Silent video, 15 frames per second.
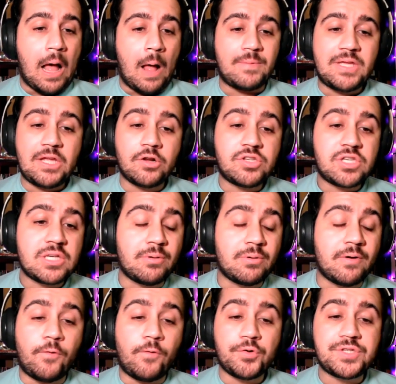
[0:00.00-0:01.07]
I'm curious to see what
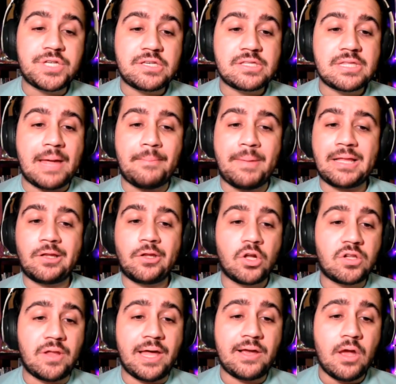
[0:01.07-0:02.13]
a full season that might
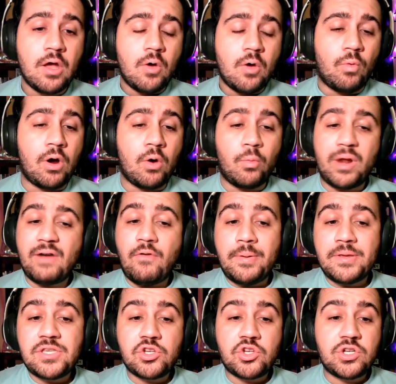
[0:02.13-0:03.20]
look like, where whatever
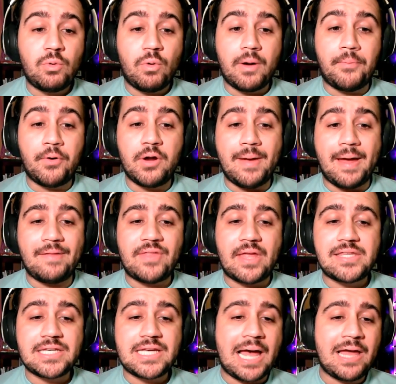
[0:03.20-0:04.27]
position you want to put him at,
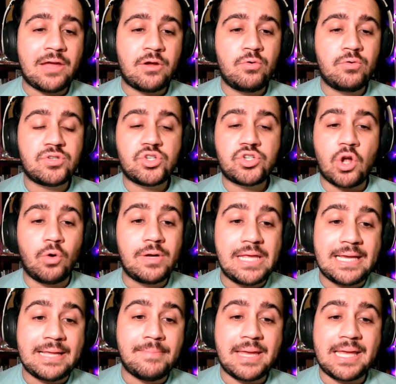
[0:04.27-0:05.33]
that's a guy who has shown
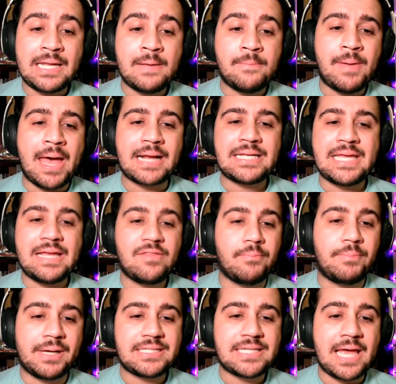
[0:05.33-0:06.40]
he can make an impact in the
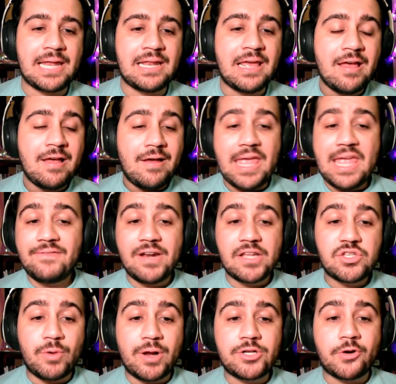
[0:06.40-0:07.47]
Big Ten, even
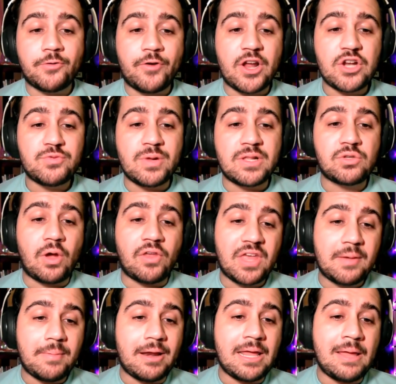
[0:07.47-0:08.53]
as a redshirt freshman. So I
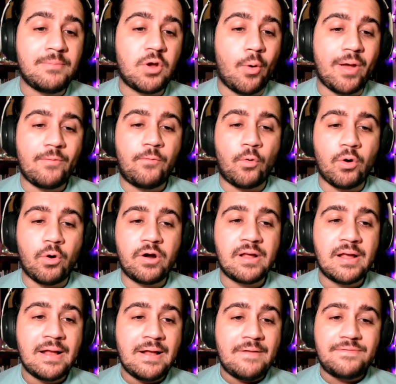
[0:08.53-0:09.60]
think about him going forward.
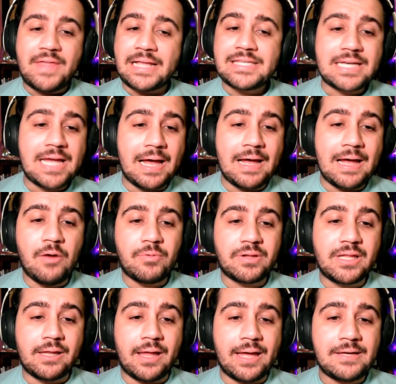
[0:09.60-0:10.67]
That's a guy I
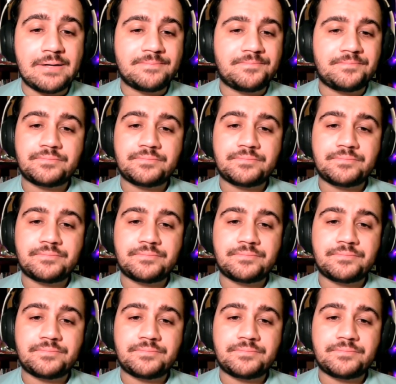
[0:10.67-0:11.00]
really like.